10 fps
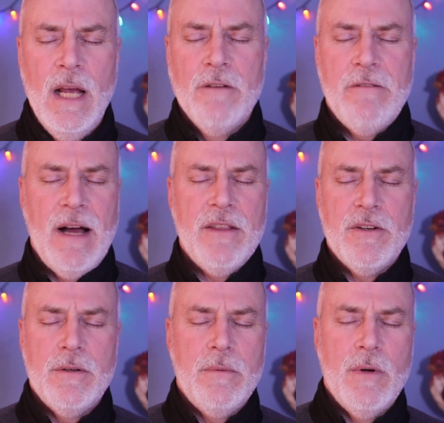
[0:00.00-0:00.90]

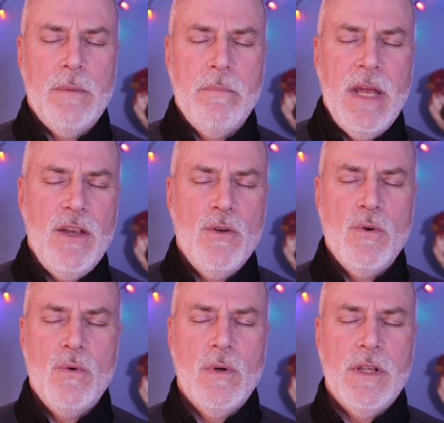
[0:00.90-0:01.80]
Father, may
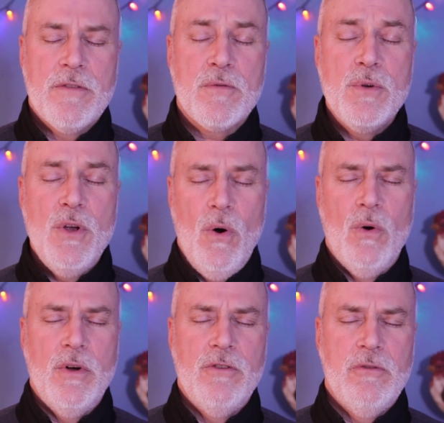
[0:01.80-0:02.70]
you, through your
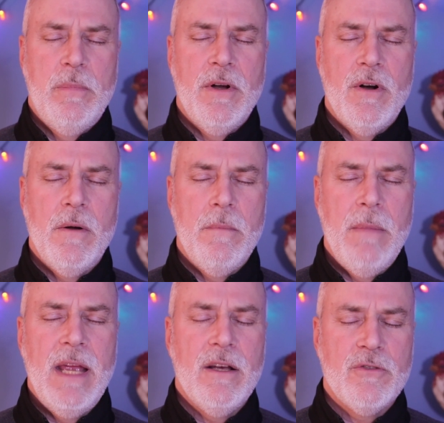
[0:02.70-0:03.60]
Holy Spirit,
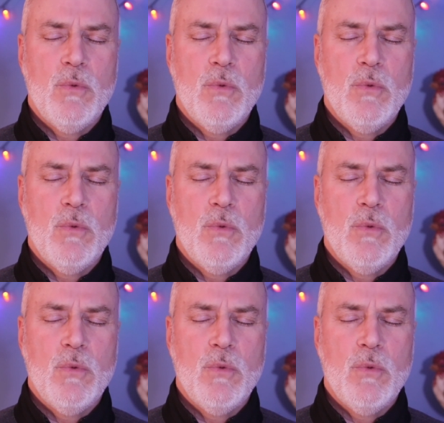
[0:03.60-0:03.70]
make us